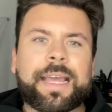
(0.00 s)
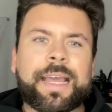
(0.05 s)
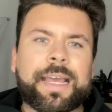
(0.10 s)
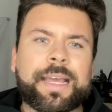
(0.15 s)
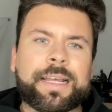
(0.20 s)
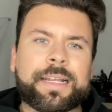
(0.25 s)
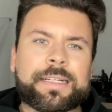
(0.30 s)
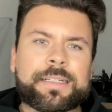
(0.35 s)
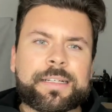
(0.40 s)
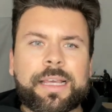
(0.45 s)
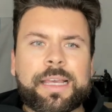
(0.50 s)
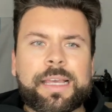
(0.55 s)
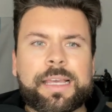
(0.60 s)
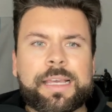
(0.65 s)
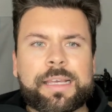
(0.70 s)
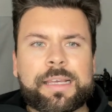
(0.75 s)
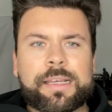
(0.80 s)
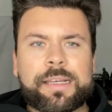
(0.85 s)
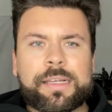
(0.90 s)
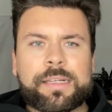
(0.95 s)
And
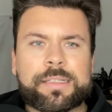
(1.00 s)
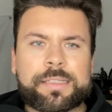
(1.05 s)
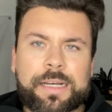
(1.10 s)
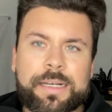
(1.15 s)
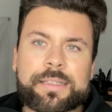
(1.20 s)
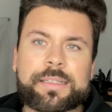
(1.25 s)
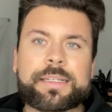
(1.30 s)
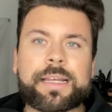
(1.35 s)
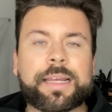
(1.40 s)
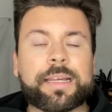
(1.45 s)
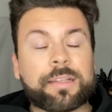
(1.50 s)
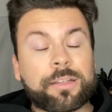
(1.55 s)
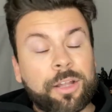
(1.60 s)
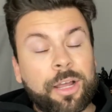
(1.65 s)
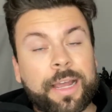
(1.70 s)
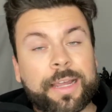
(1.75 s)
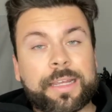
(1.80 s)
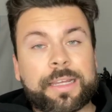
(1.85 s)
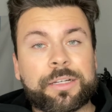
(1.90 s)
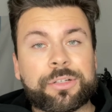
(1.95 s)
he does take a
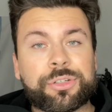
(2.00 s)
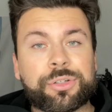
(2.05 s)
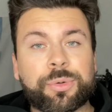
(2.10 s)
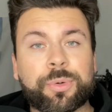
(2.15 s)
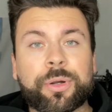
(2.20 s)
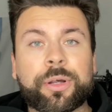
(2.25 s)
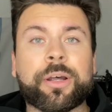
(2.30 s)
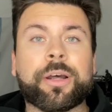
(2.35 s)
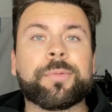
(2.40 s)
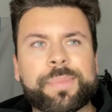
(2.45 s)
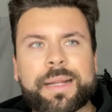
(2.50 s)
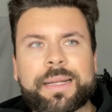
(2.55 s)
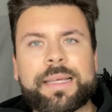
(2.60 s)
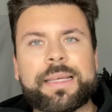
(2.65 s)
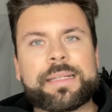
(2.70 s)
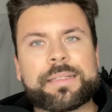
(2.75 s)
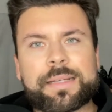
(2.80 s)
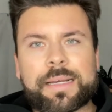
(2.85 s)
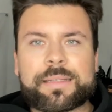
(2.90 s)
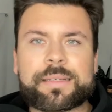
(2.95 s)
liking to her, but
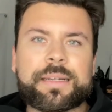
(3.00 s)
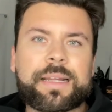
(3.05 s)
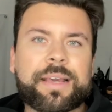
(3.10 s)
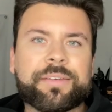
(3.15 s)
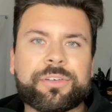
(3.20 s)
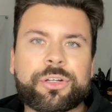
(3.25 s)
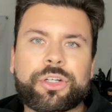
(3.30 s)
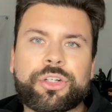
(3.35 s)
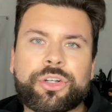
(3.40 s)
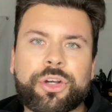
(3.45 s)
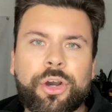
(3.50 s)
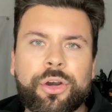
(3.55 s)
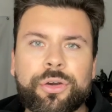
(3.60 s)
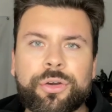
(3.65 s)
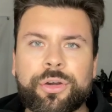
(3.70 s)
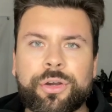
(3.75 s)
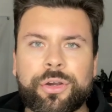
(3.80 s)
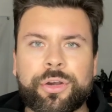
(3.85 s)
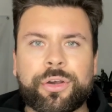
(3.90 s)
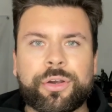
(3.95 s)
he doesn't ever
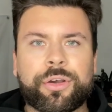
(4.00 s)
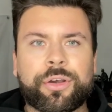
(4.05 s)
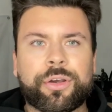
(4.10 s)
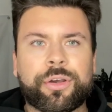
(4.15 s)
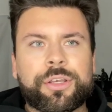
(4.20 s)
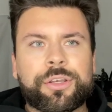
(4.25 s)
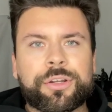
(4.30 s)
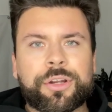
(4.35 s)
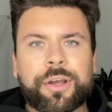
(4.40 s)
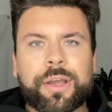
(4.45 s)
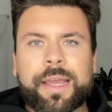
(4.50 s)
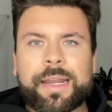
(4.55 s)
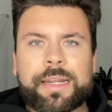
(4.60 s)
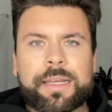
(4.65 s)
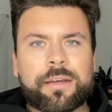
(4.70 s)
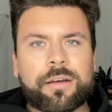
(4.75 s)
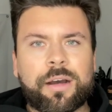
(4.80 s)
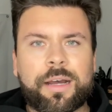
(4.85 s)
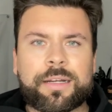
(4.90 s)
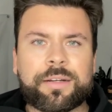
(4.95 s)
show her, you know,
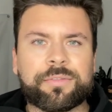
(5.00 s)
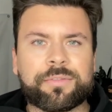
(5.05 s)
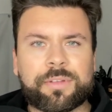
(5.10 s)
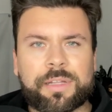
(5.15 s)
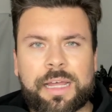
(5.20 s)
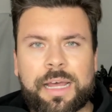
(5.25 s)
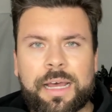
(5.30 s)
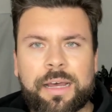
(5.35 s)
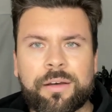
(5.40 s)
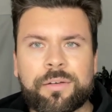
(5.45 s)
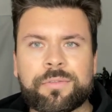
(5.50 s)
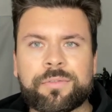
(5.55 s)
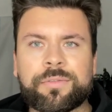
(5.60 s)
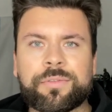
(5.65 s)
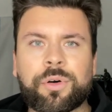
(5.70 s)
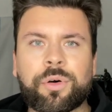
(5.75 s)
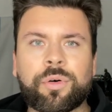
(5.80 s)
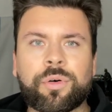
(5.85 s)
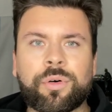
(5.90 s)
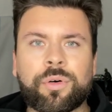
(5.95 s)
any kind of
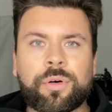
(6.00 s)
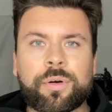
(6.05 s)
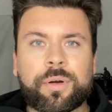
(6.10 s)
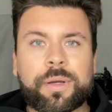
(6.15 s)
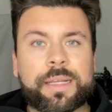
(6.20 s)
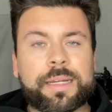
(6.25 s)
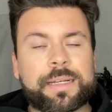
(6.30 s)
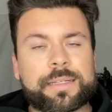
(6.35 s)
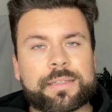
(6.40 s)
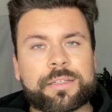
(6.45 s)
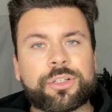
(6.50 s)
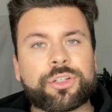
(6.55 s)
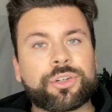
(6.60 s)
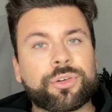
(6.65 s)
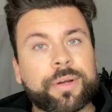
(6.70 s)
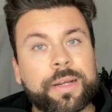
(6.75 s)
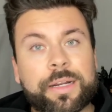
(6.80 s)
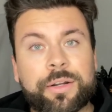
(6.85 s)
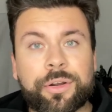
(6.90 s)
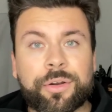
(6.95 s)
love or he doesn't
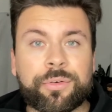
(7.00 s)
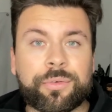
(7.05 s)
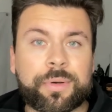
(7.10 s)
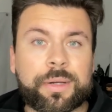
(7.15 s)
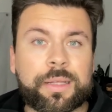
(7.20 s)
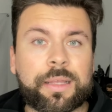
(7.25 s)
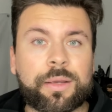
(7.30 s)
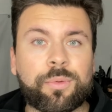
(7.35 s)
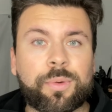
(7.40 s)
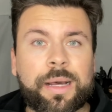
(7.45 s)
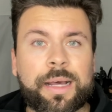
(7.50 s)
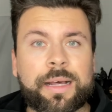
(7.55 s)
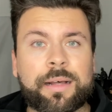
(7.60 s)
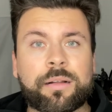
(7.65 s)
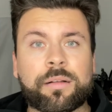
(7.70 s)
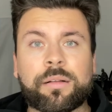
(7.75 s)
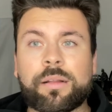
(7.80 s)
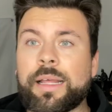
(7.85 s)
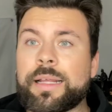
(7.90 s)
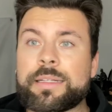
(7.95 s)
treat her really
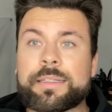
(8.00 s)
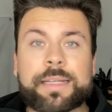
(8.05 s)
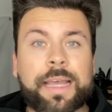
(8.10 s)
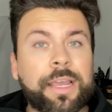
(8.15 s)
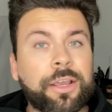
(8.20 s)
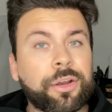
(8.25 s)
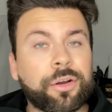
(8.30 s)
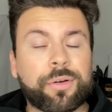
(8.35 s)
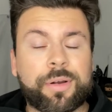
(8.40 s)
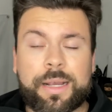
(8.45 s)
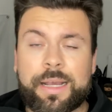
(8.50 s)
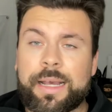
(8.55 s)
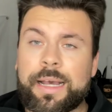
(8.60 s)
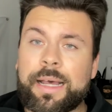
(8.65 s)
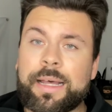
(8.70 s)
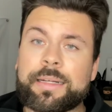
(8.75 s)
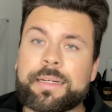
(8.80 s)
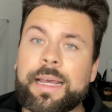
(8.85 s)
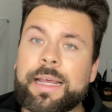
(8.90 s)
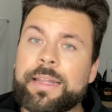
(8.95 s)
well and take her
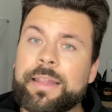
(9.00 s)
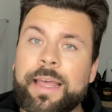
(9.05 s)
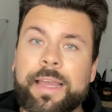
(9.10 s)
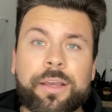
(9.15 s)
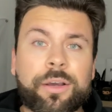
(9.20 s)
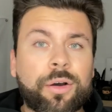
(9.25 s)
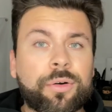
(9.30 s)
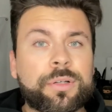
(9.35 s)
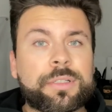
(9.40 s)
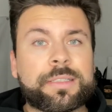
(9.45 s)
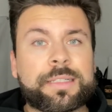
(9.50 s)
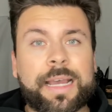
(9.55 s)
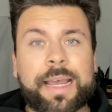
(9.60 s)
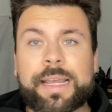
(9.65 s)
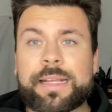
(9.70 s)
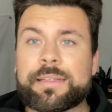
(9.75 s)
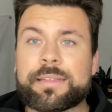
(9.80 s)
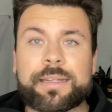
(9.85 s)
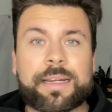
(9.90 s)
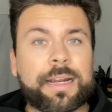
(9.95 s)
out and they go on
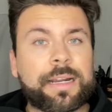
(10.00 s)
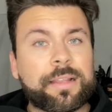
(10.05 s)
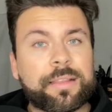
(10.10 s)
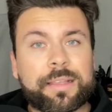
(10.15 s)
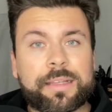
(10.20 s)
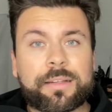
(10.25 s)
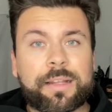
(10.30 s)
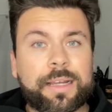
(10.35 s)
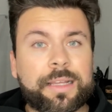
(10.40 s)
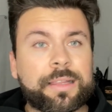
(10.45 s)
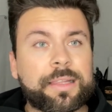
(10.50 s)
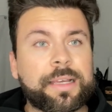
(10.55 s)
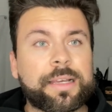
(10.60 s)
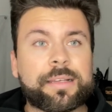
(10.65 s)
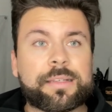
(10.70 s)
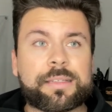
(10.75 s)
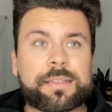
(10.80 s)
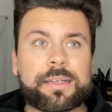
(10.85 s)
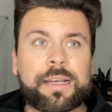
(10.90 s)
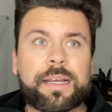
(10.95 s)
dates and anything like
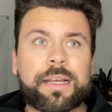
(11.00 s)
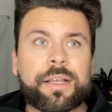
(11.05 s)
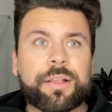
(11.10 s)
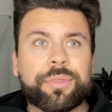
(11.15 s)
this.